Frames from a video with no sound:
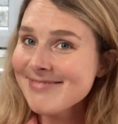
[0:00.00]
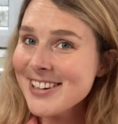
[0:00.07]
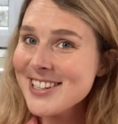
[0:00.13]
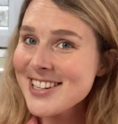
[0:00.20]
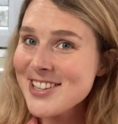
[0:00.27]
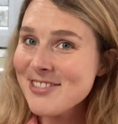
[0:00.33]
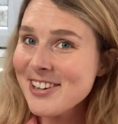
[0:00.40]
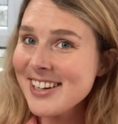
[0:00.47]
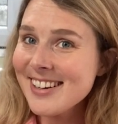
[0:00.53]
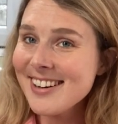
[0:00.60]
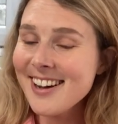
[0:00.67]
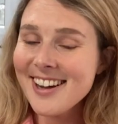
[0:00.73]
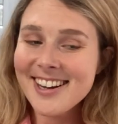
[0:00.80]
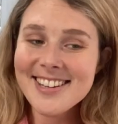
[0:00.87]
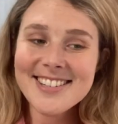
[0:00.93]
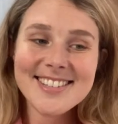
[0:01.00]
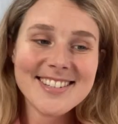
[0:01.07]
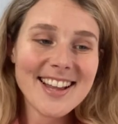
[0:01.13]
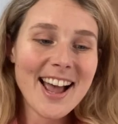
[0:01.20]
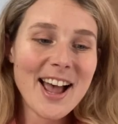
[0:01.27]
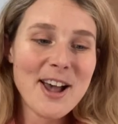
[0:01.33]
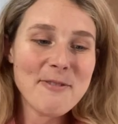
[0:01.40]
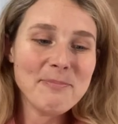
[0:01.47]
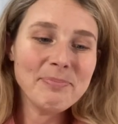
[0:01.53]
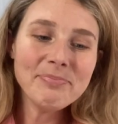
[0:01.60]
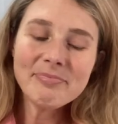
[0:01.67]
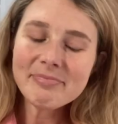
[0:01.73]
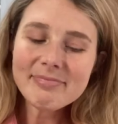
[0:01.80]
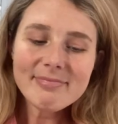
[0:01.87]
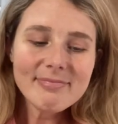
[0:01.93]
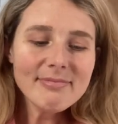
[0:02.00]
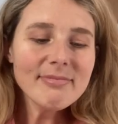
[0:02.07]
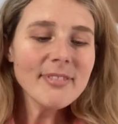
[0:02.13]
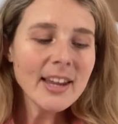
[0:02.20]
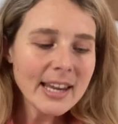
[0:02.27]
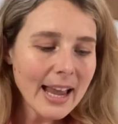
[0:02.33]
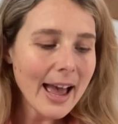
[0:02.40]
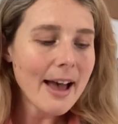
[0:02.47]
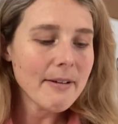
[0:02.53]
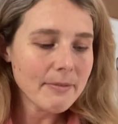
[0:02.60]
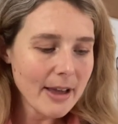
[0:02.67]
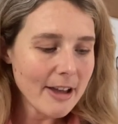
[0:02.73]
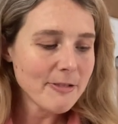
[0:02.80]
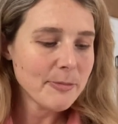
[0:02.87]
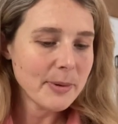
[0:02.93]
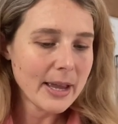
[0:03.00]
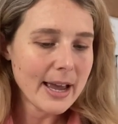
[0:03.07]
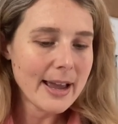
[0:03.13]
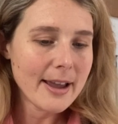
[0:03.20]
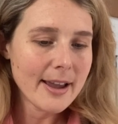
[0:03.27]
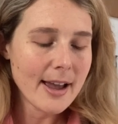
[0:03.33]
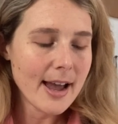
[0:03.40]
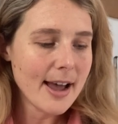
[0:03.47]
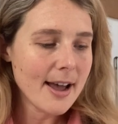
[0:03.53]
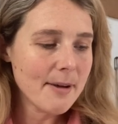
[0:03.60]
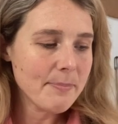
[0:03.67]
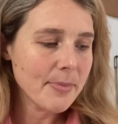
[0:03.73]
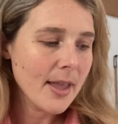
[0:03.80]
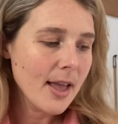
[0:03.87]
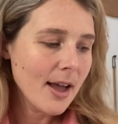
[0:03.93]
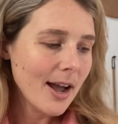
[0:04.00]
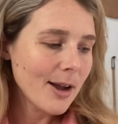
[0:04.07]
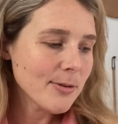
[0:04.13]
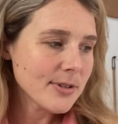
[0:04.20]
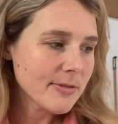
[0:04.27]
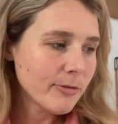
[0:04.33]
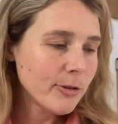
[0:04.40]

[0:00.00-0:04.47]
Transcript: which is really nice. FBA. I was